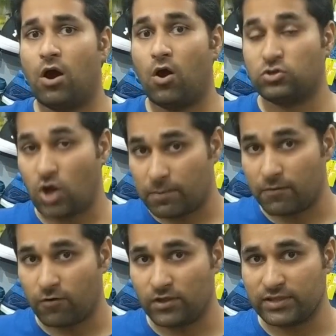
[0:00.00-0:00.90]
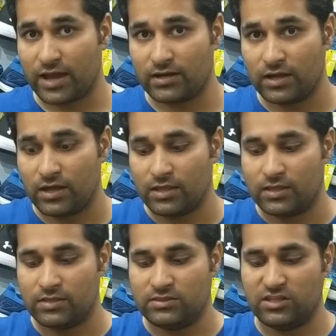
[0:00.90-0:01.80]
on top of all that,
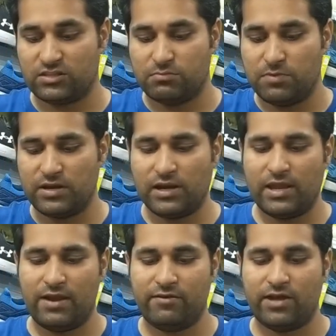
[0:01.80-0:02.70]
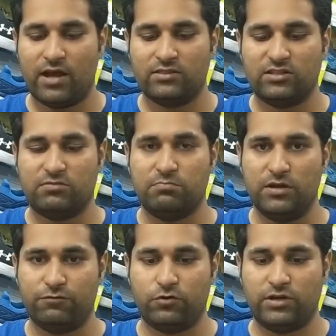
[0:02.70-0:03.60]
this middle area, this
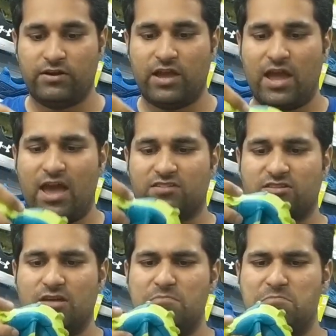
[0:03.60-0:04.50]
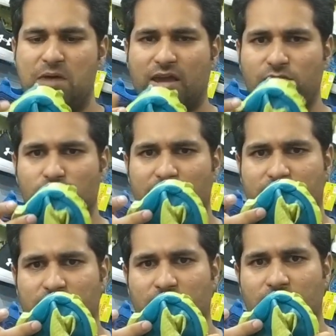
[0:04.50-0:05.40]
midfoot area, has immaculate